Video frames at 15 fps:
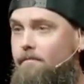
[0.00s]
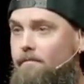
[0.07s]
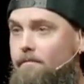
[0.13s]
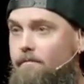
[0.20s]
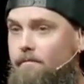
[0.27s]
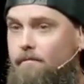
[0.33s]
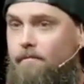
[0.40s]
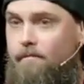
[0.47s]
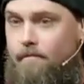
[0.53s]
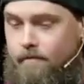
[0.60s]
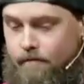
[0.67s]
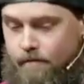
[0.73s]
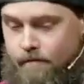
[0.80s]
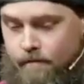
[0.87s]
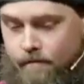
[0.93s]

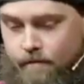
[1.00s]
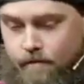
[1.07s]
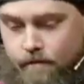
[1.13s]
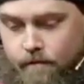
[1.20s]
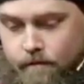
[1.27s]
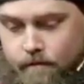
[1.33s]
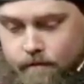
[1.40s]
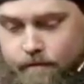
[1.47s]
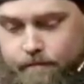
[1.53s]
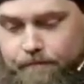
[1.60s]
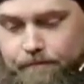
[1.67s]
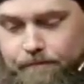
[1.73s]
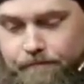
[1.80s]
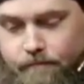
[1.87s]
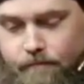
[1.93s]

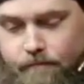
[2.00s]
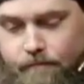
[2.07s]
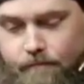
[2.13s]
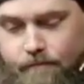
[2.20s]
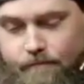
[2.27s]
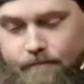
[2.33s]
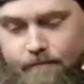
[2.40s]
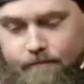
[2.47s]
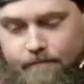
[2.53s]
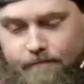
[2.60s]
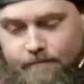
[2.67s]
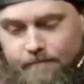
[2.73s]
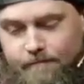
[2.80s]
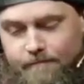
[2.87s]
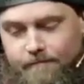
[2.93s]

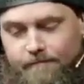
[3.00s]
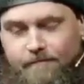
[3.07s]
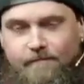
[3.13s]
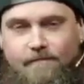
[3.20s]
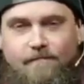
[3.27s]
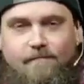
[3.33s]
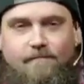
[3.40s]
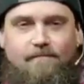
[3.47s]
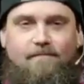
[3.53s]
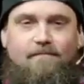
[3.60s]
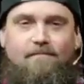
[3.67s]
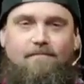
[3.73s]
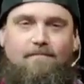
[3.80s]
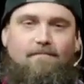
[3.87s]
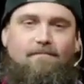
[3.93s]

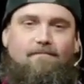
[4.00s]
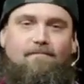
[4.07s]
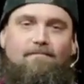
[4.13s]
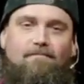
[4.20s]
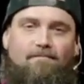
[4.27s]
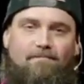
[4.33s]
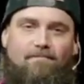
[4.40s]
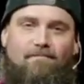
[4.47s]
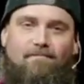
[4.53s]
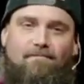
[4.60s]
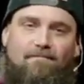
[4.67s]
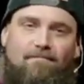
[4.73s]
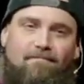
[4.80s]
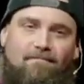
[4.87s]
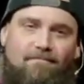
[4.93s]
Nothing is said.